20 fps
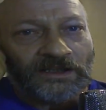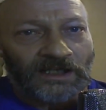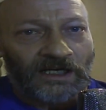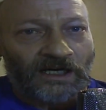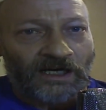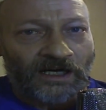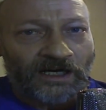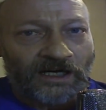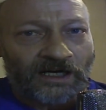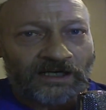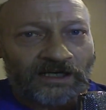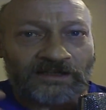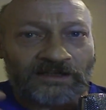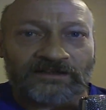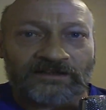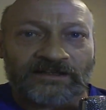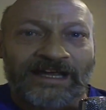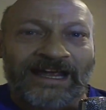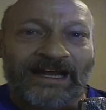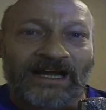uh,
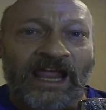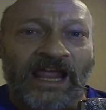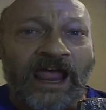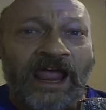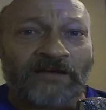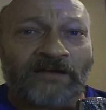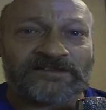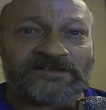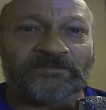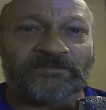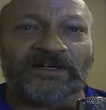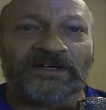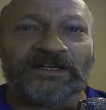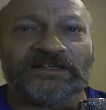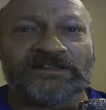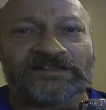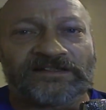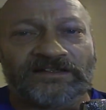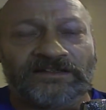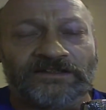at half
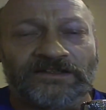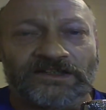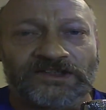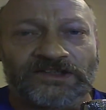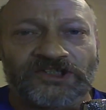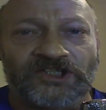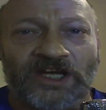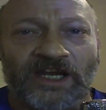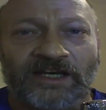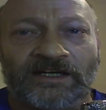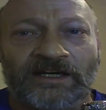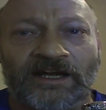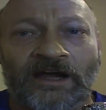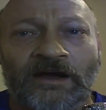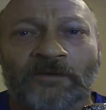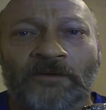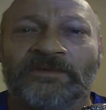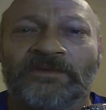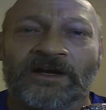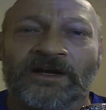speed, so you can check it
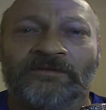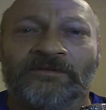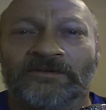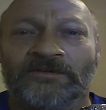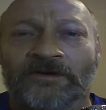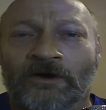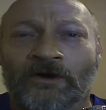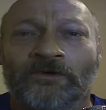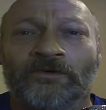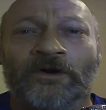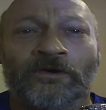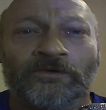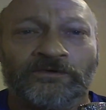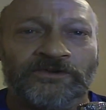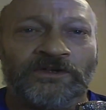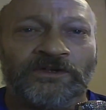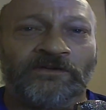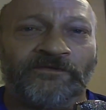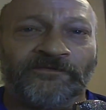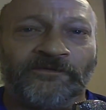out. But I'll, I'll, I'll
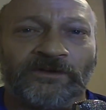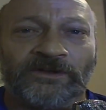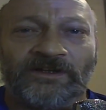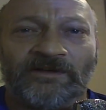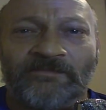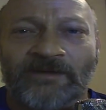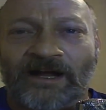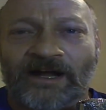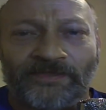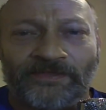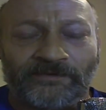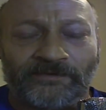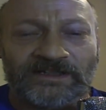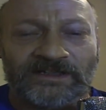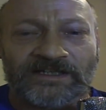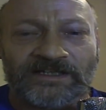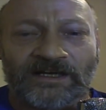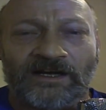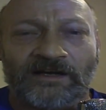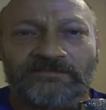do it for you about three
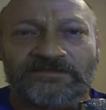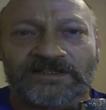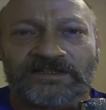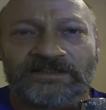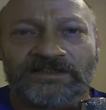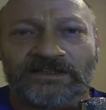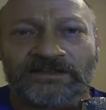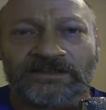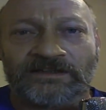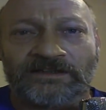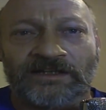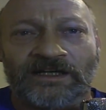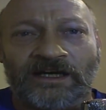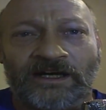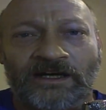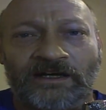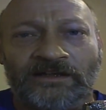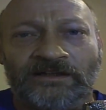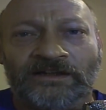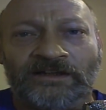times and then,
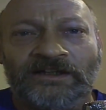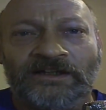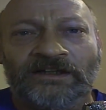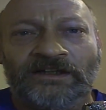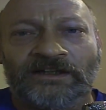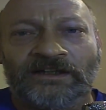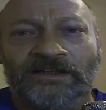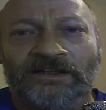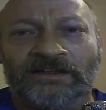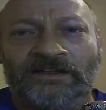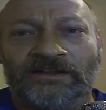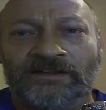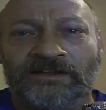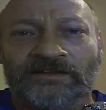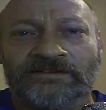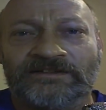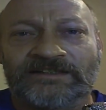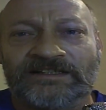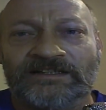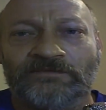uh, and
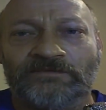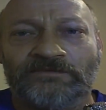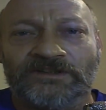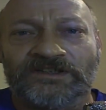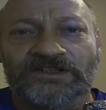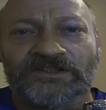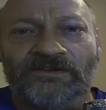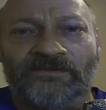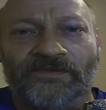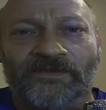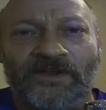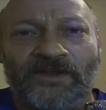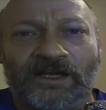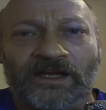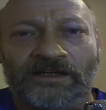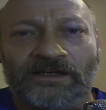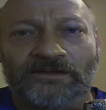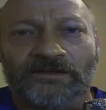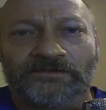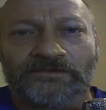then see what you
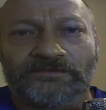think.